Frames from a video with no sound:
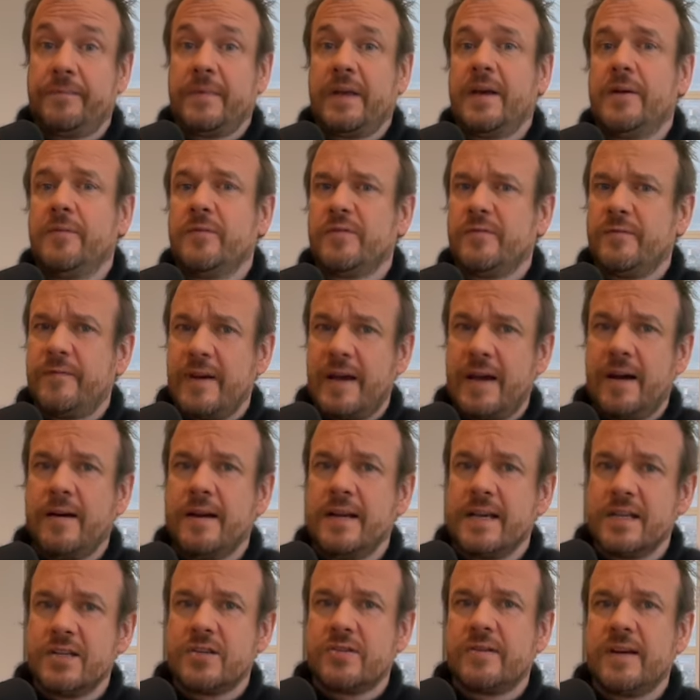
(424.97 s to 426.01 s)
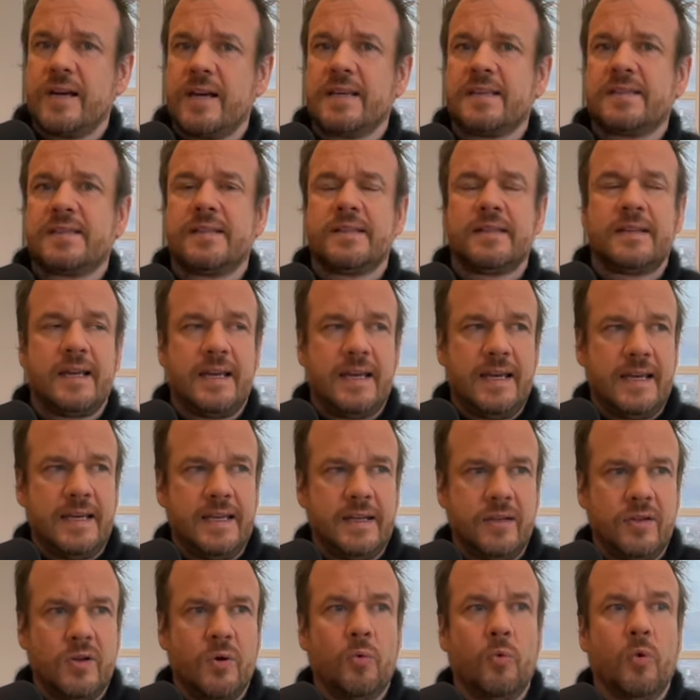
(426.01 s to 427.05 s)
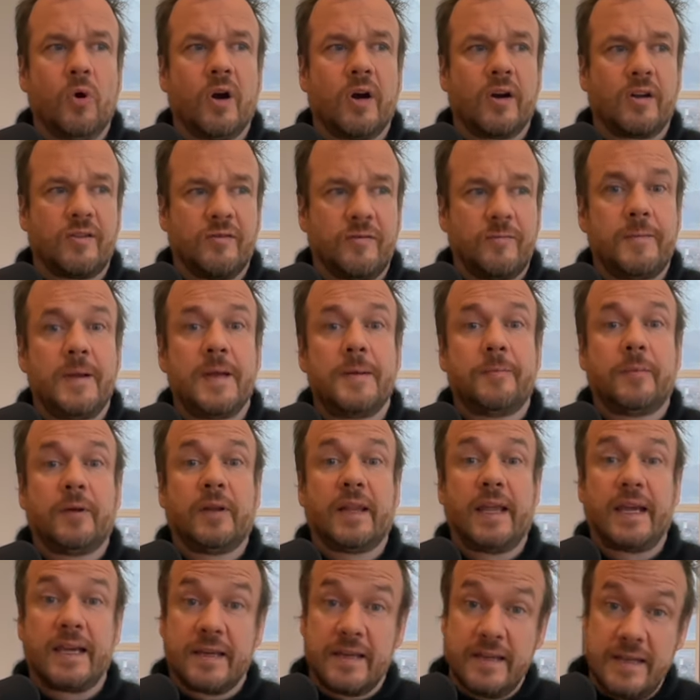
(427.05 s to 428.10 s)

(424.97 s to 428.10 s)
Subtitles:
I was very interested in the work of people like